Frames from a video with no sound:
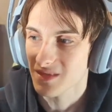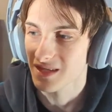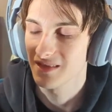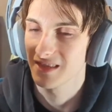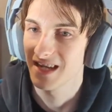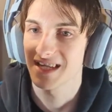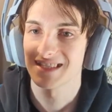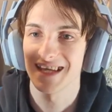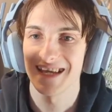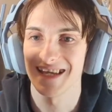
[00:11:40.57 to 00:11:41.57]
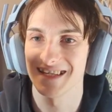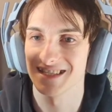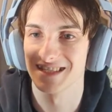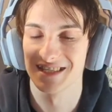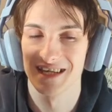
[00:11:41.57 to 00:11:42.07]
The next thing
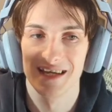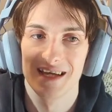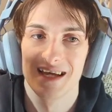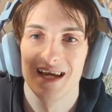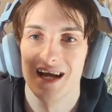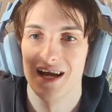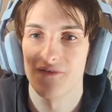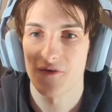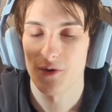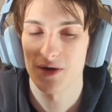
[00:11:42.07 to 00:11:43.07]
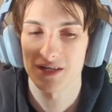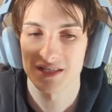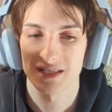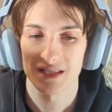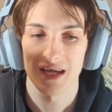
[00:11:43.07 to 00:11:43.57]
is, of
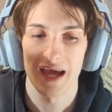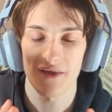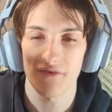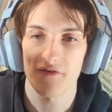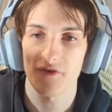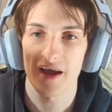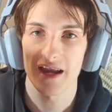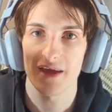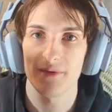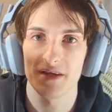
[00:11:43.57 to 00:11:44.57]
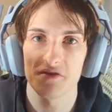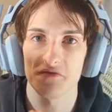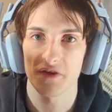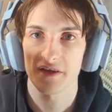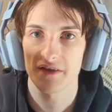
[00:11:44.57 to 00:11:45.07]
course, every Friday we do
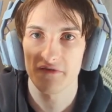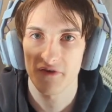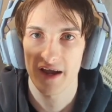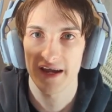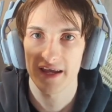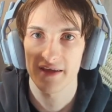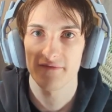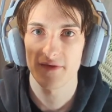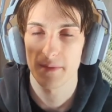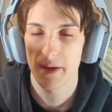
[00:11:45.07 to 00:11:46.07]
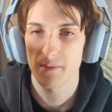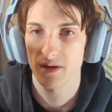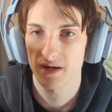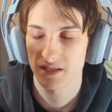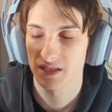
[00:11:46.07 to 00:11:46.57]
Fairlii Friday for the
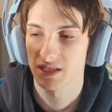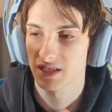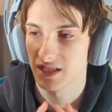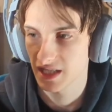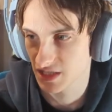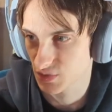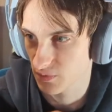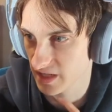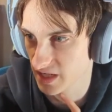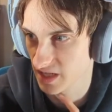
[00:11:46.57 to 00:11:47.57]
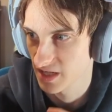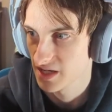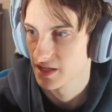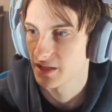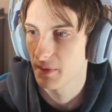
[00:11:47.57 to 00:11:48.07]
members. This week,
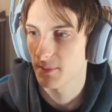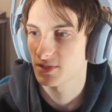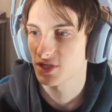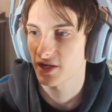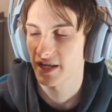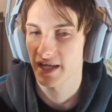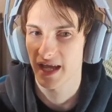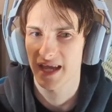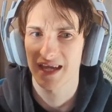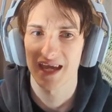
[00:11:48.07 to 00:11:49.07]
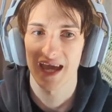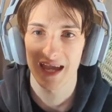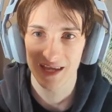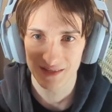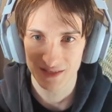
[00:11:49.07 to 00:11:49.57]
the members are getting a
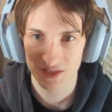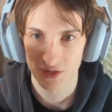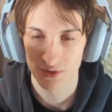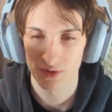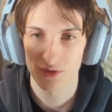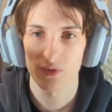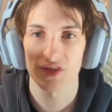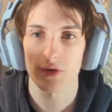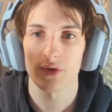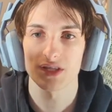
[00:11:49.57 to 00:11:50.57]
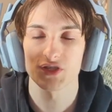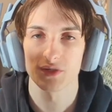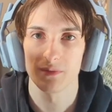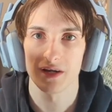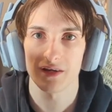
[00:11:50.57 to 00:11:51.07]
canceled with a
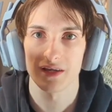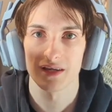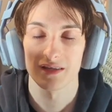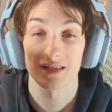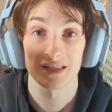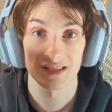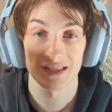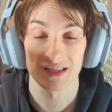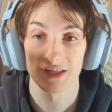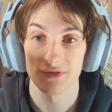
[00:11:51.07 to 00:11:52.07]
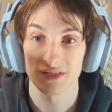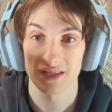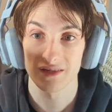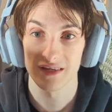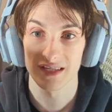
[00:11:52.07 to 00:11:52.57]
question mark. This is a new
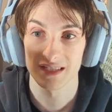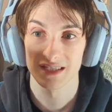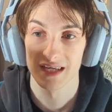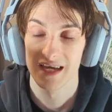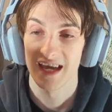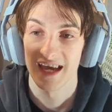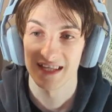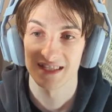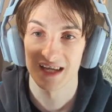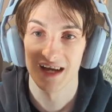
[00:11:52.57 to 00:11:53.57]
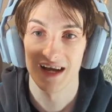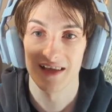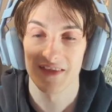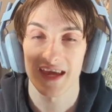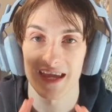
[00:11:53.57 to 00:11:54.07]
series. It's
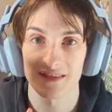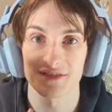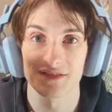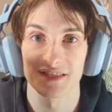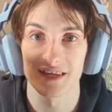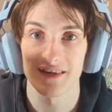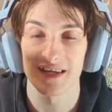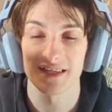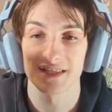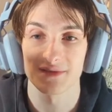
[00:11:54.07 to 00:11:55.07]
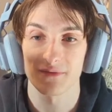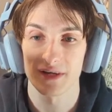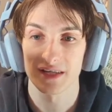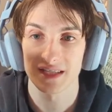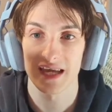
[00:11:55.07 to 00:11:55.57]
the canceled series
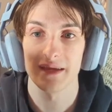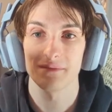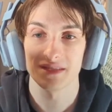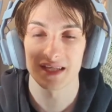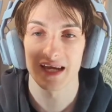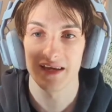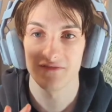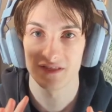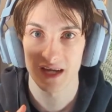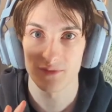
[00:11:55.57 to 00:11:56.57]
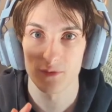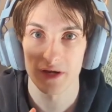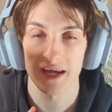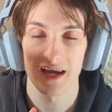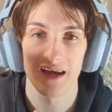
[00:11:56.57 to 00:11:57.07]
where it's games that I've stopped
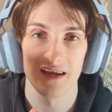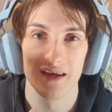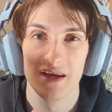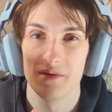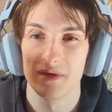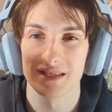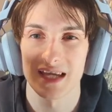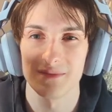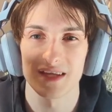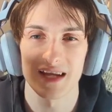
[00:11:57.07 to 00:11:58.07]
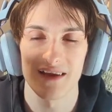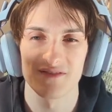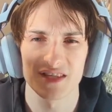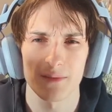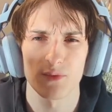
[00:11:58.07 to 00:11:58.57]
working on, but it's games that I've
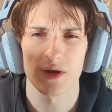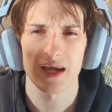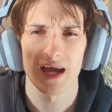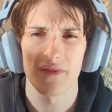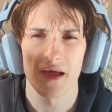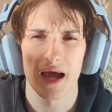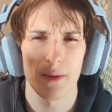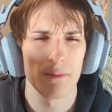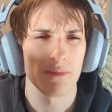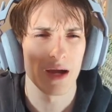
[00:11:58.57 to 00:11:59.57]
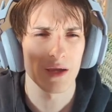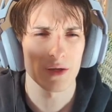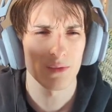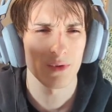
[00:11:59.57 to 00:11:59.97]
stopped working on that I might want